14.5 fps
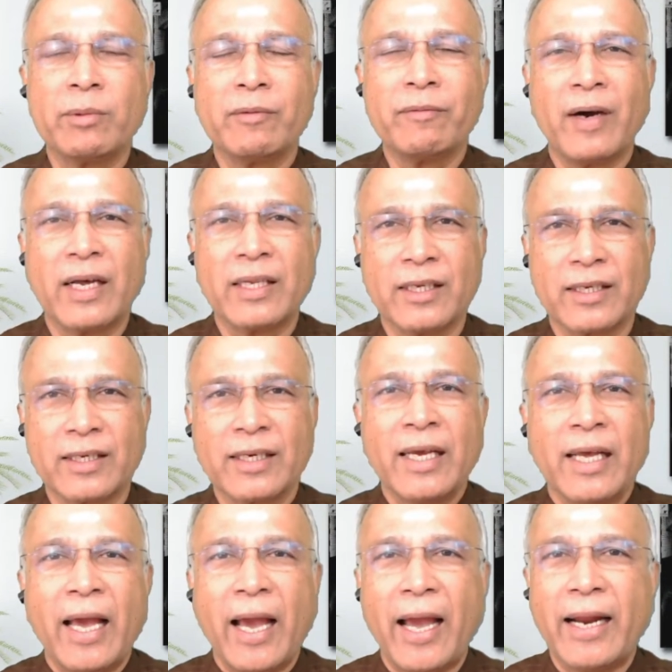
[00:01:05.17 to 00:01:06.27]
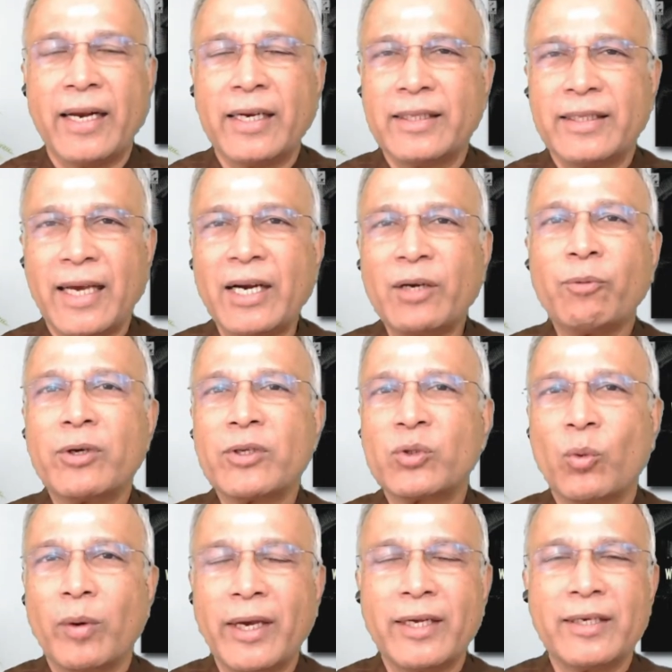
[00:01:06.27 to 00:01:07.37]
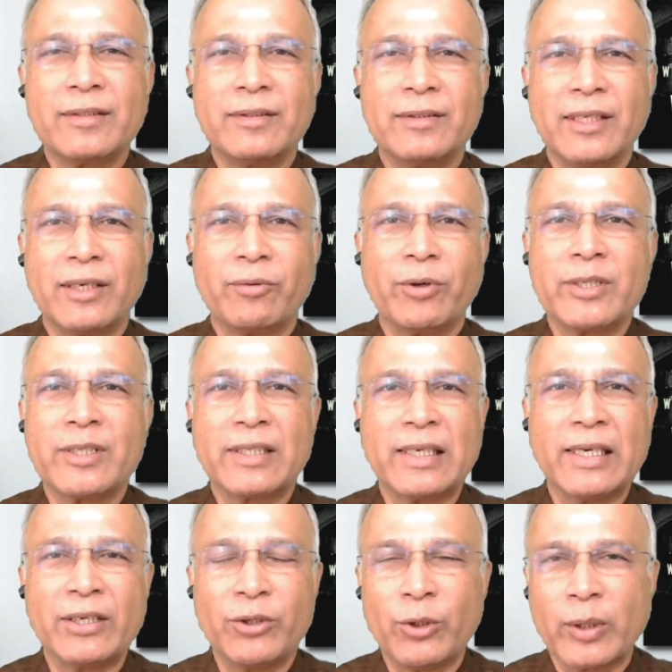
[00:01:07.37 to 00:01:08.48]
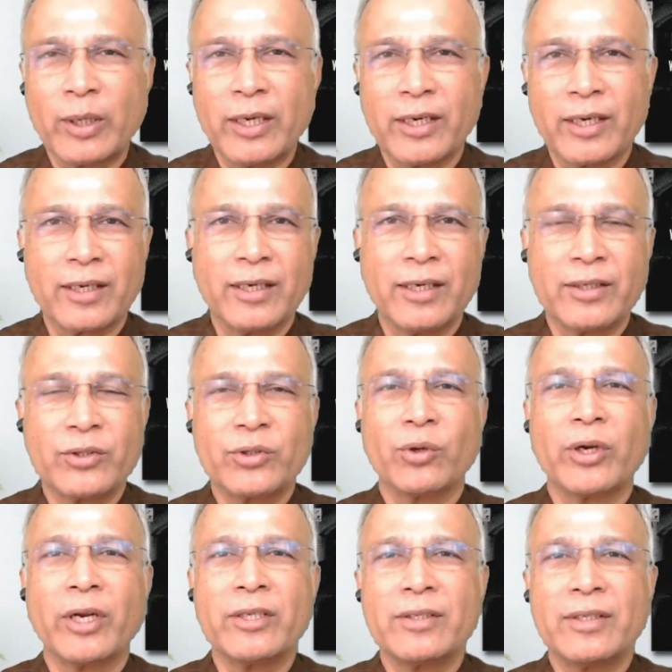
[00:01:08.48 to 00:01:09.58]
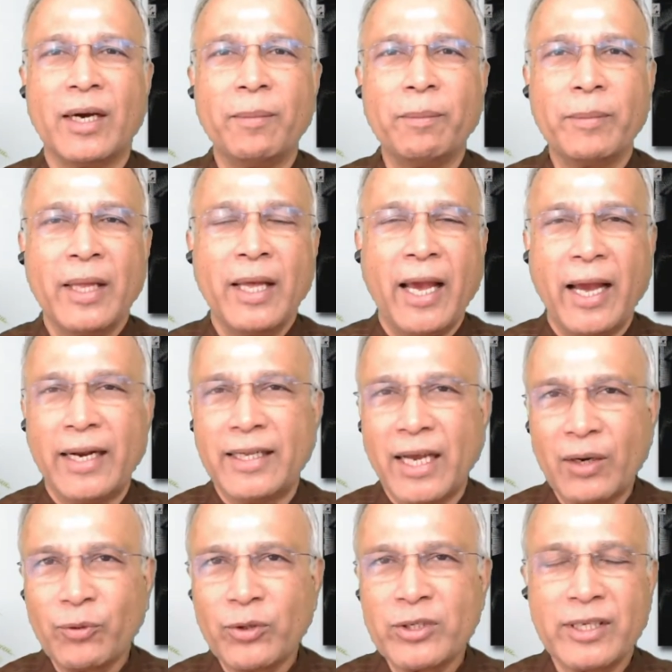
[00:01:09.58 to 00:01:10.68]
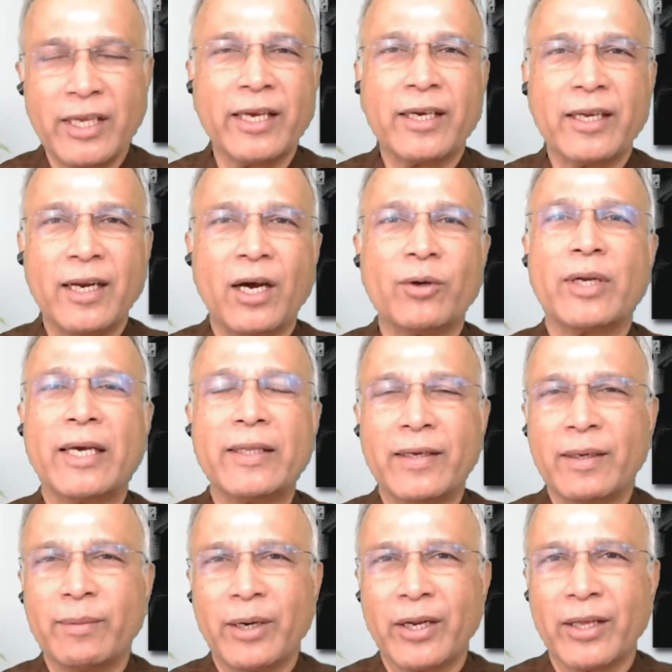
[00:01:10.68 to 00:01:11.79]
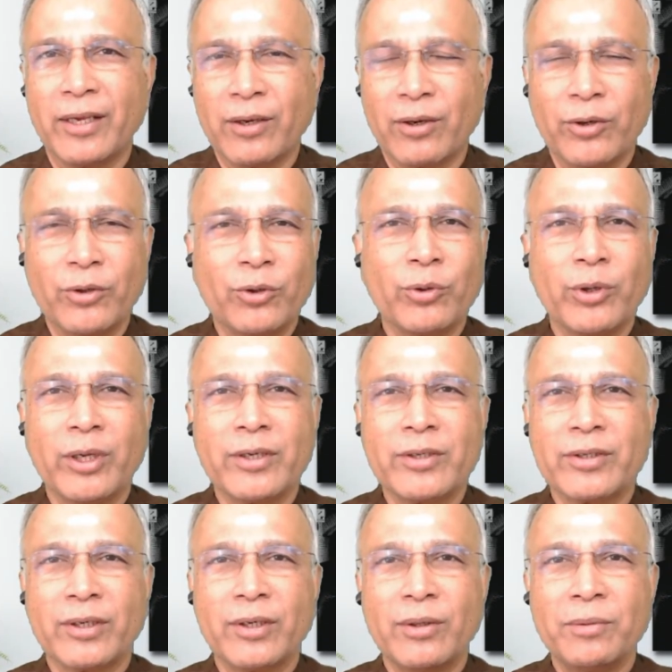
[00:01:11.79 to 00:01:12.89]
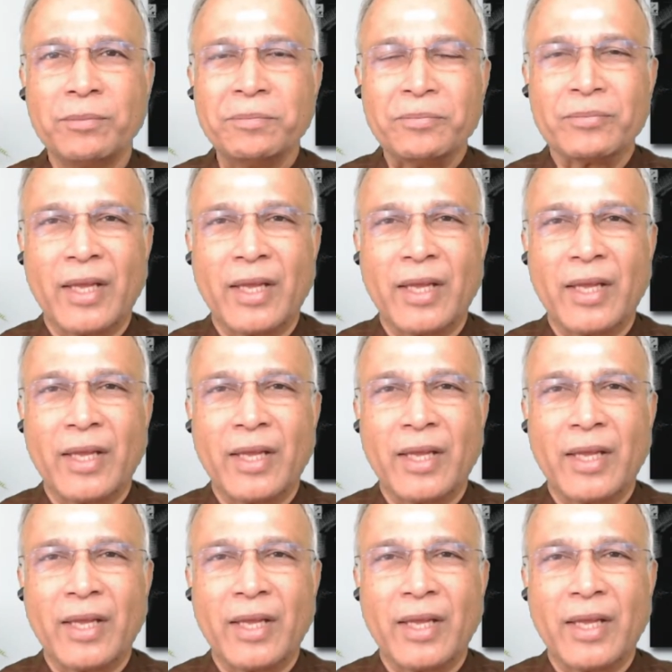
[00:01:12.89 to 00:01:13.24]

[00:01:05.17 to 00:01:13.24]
from the father, and that was where there was a nuclear storage dump, and that was taken out, I think, about a year or 2 years ago,